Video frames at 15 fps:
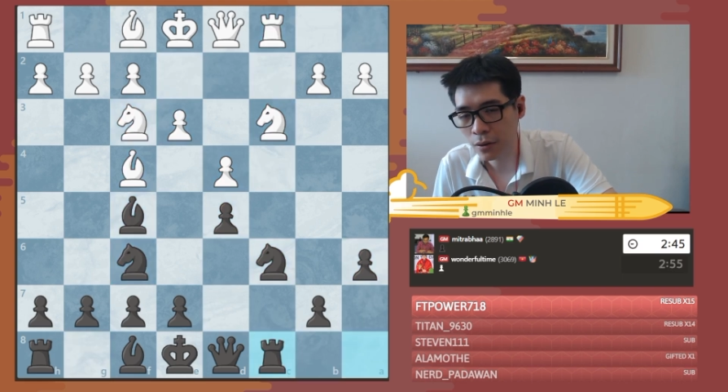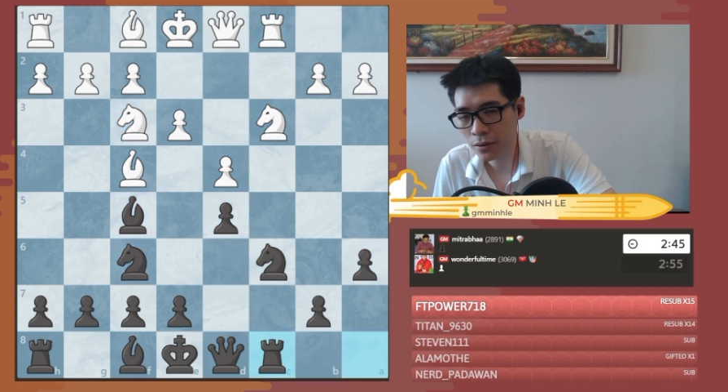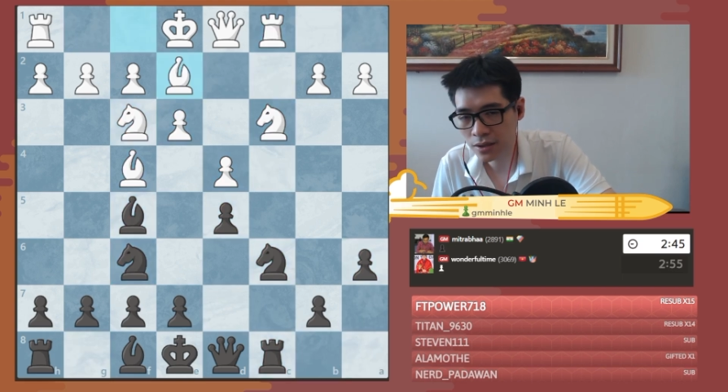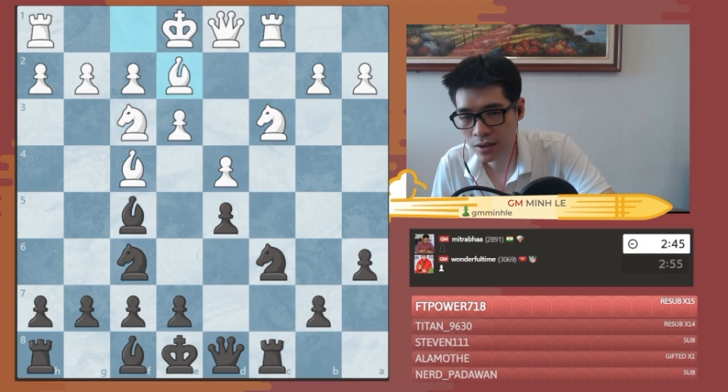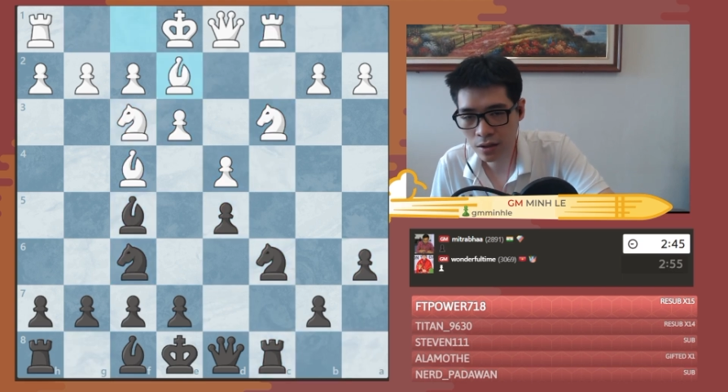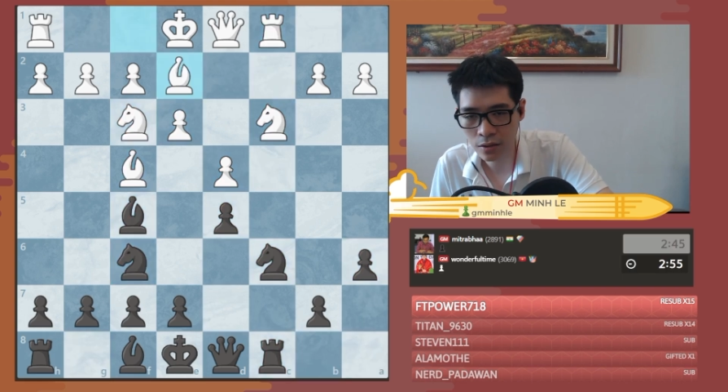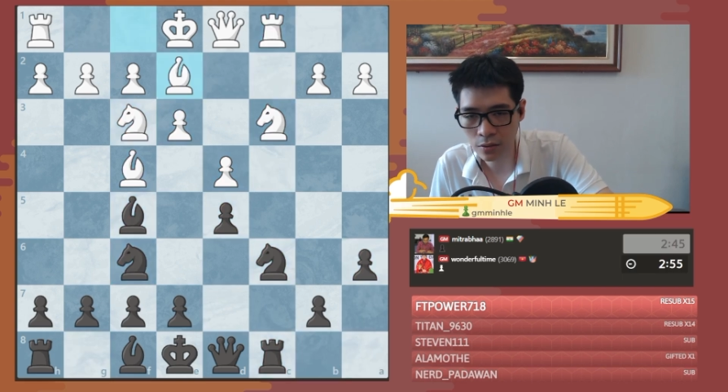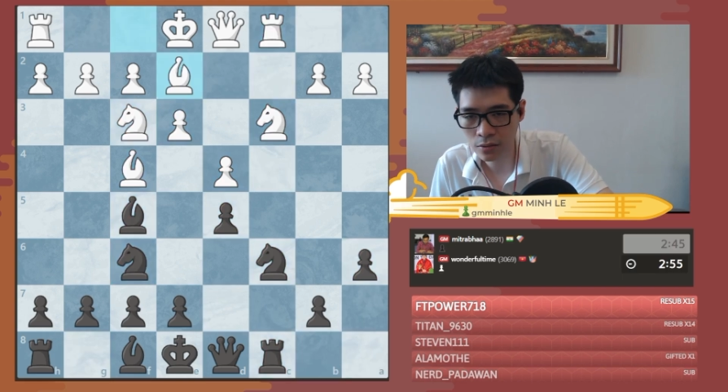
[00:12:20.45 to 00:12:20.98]

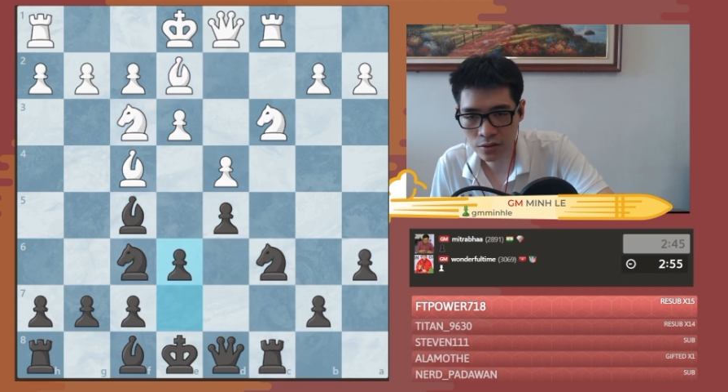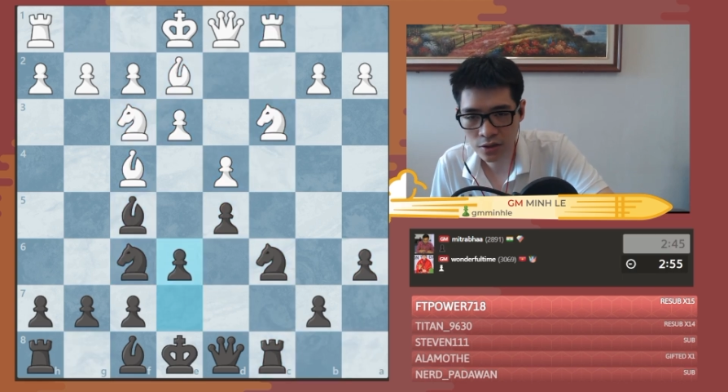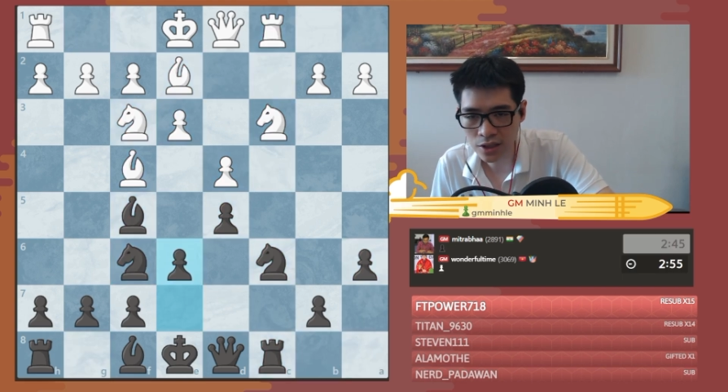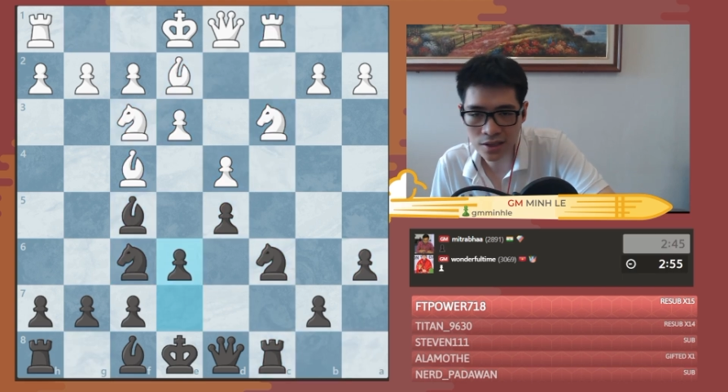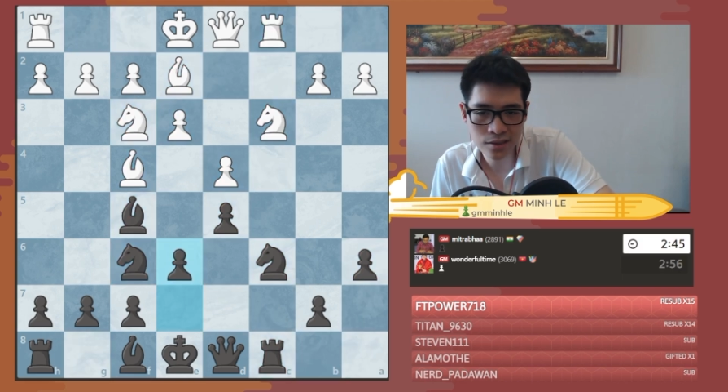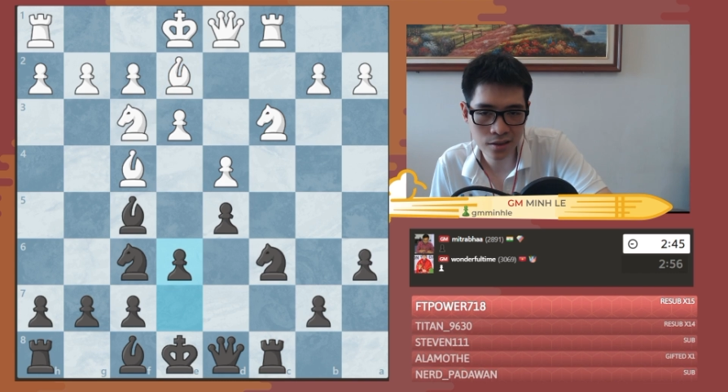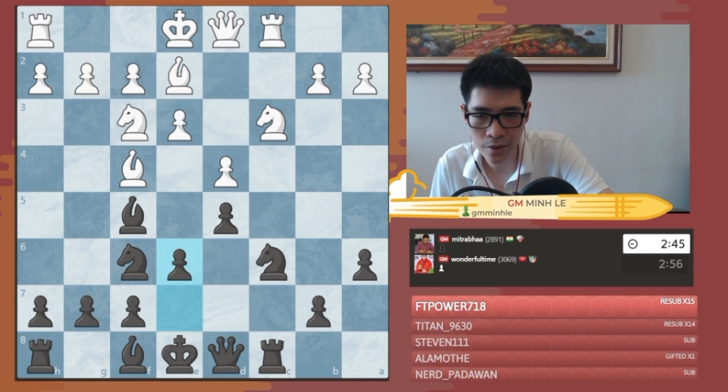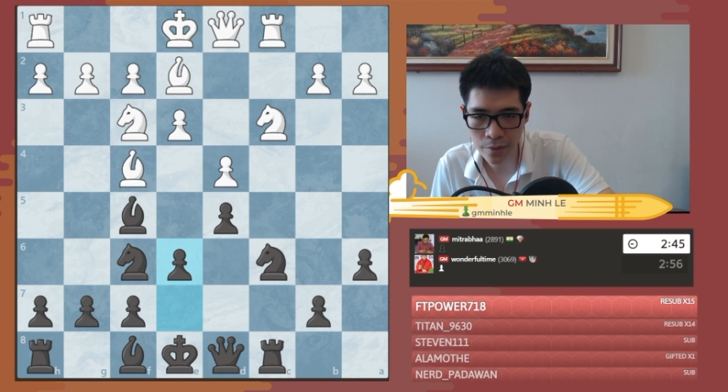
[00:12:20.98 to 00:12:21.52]
so
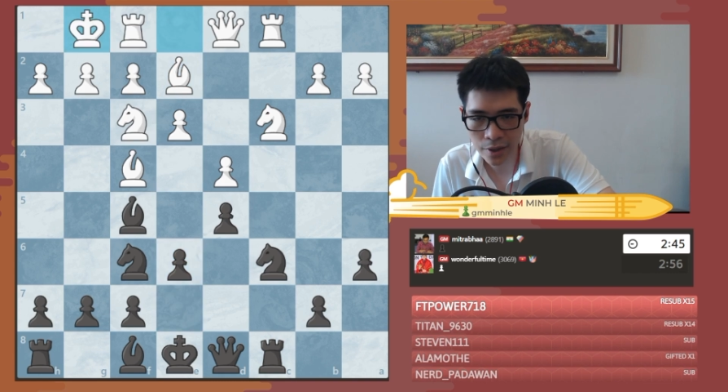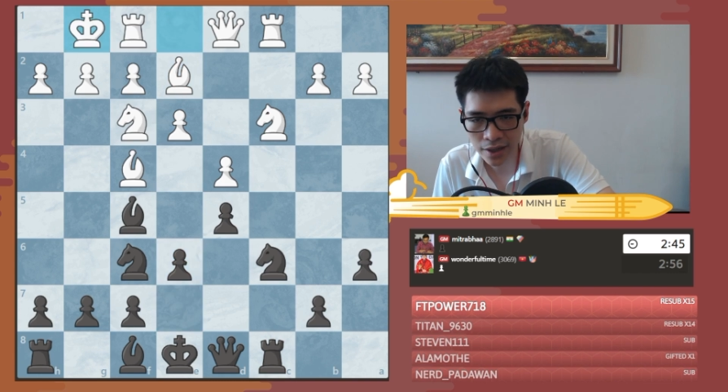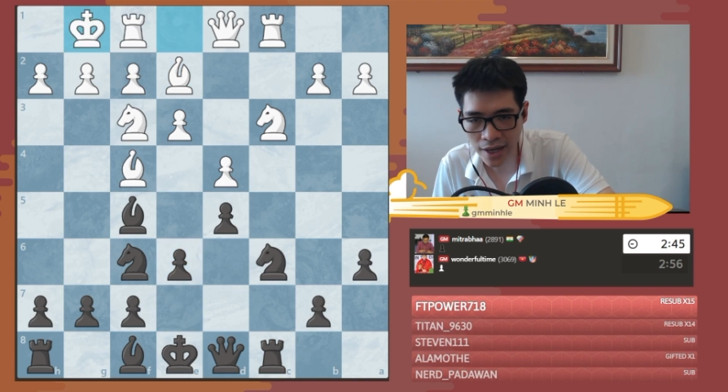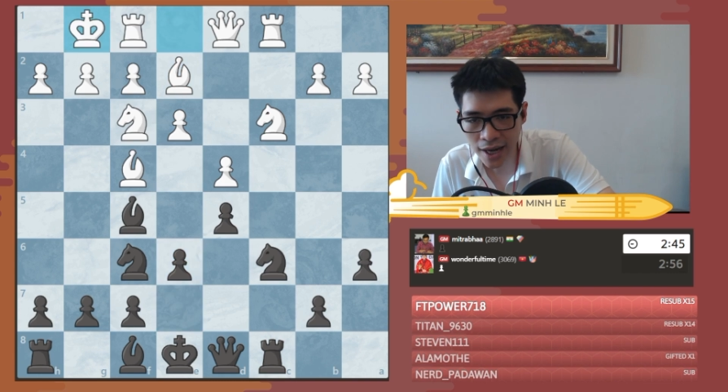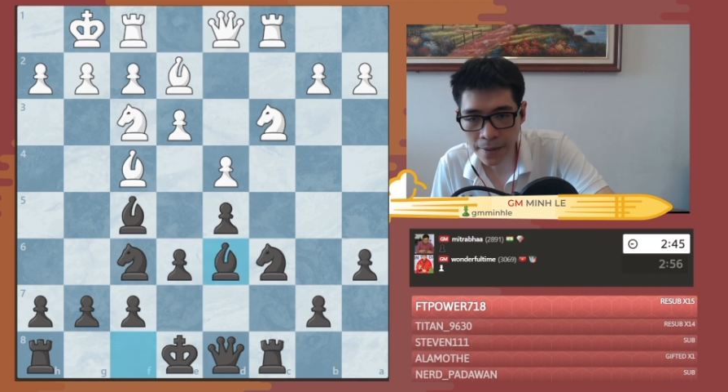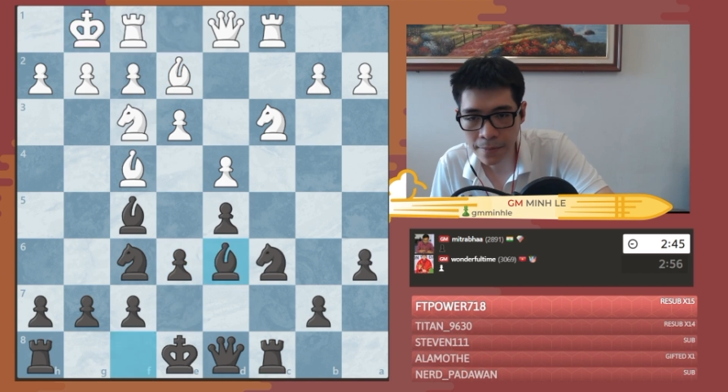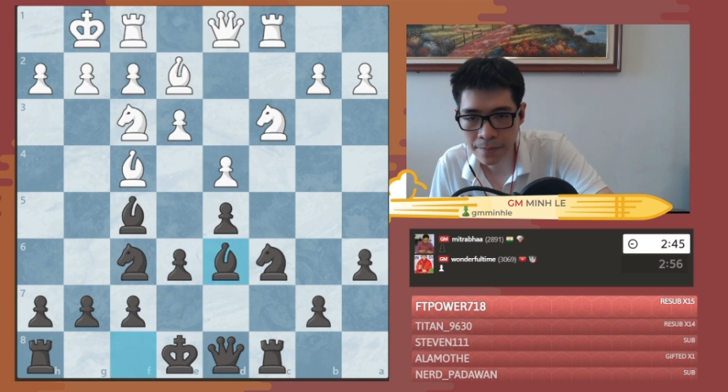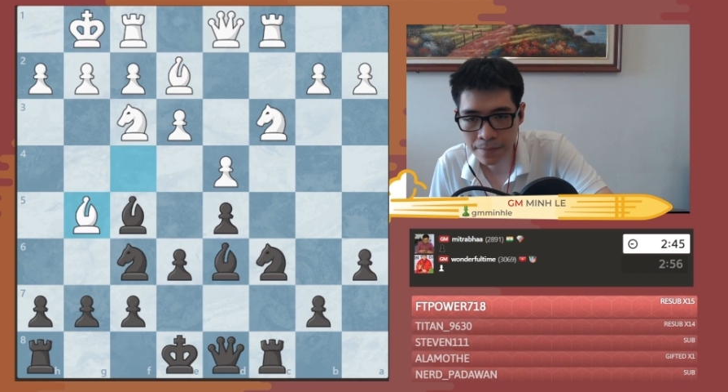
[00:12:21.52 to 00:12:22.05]
just 3
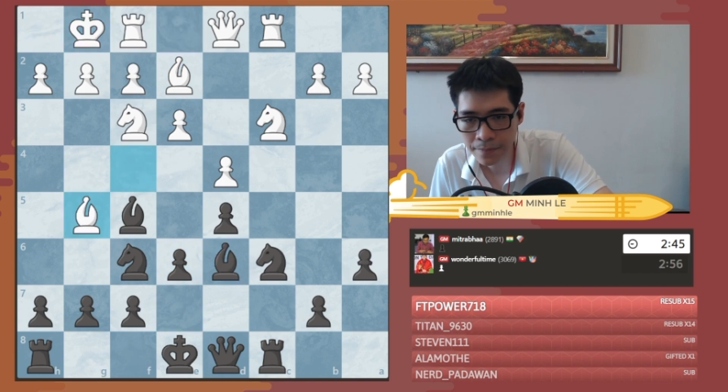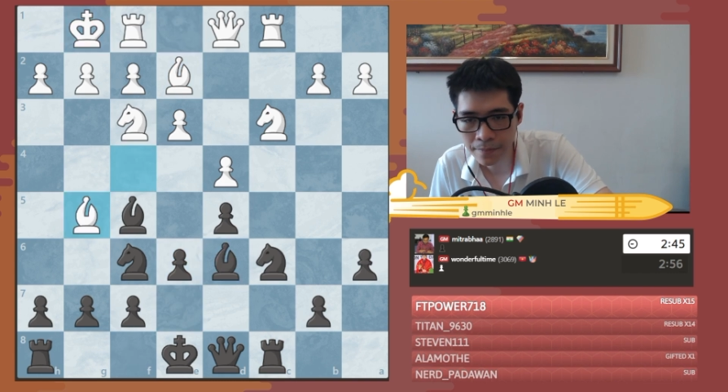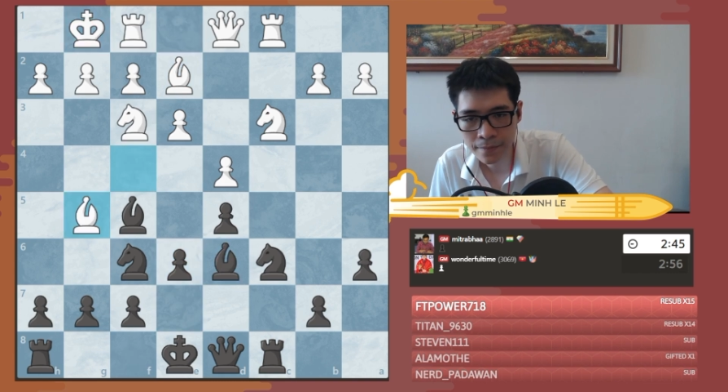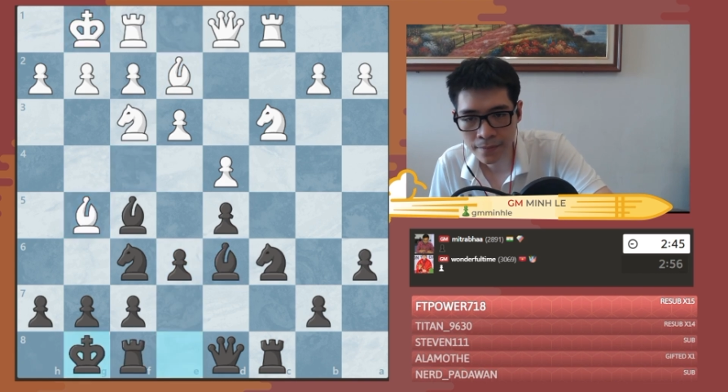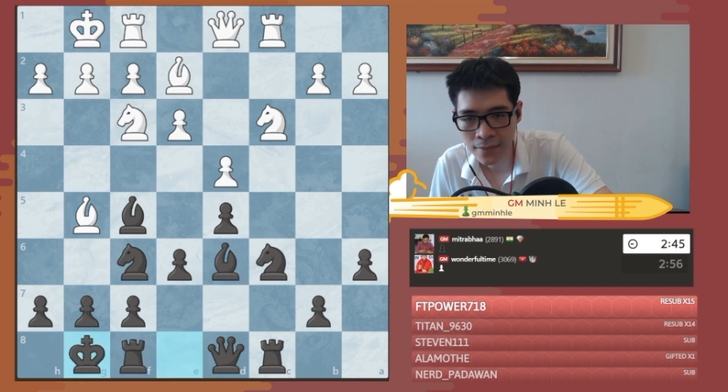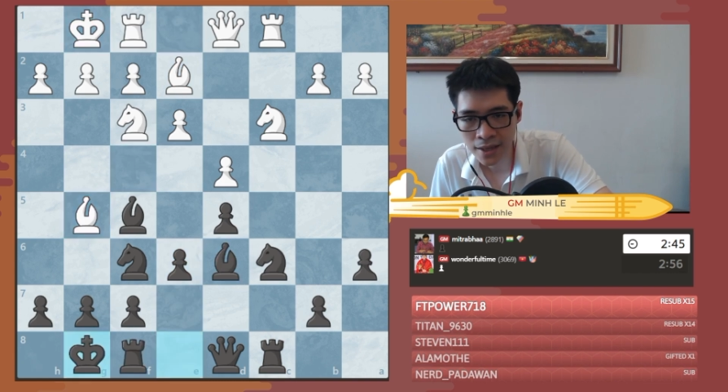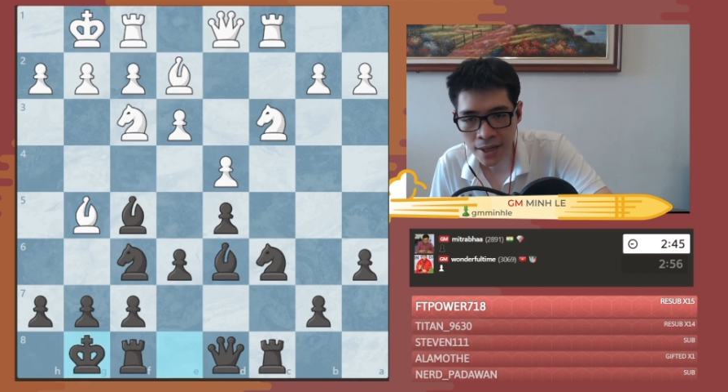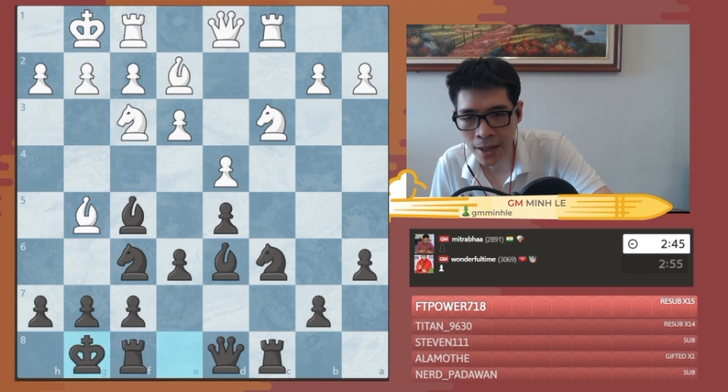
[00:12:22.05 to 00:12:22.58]
again.
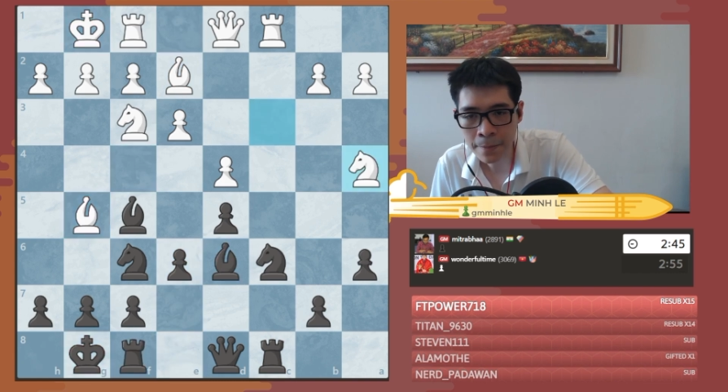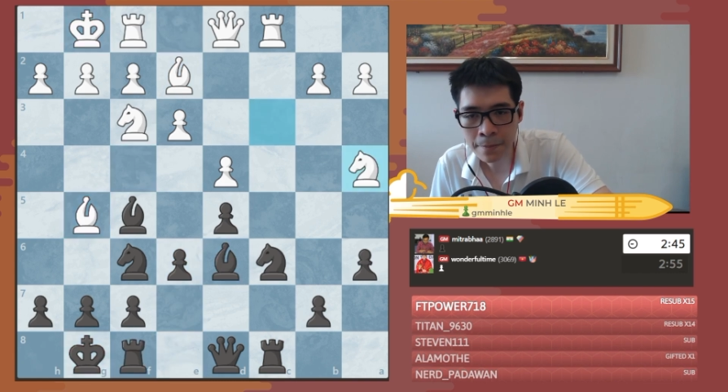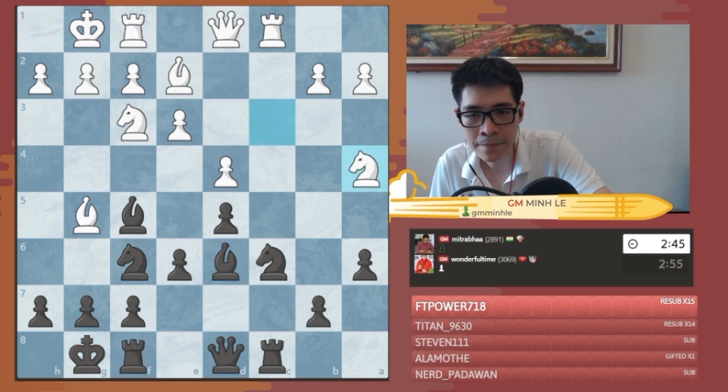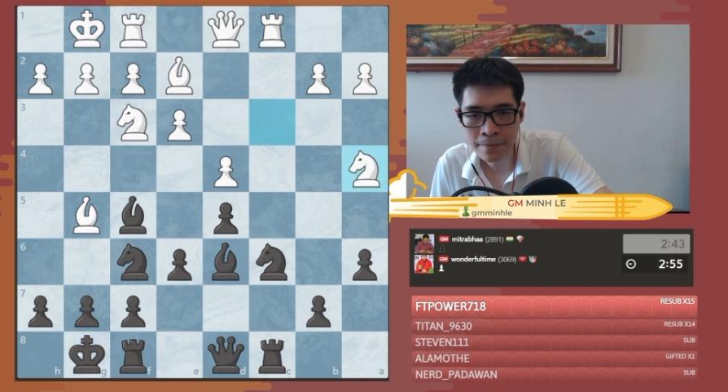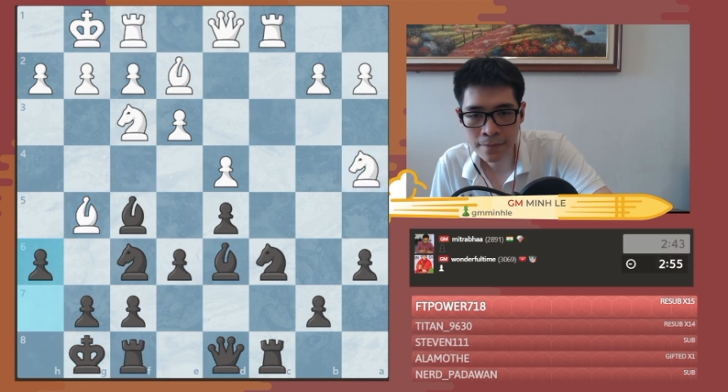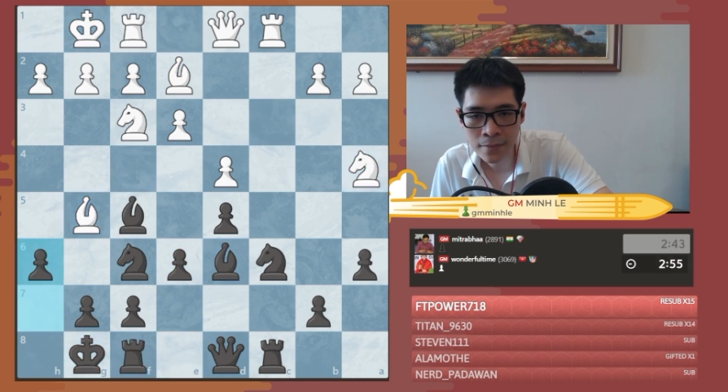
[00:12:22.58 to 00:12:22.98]
Yeah.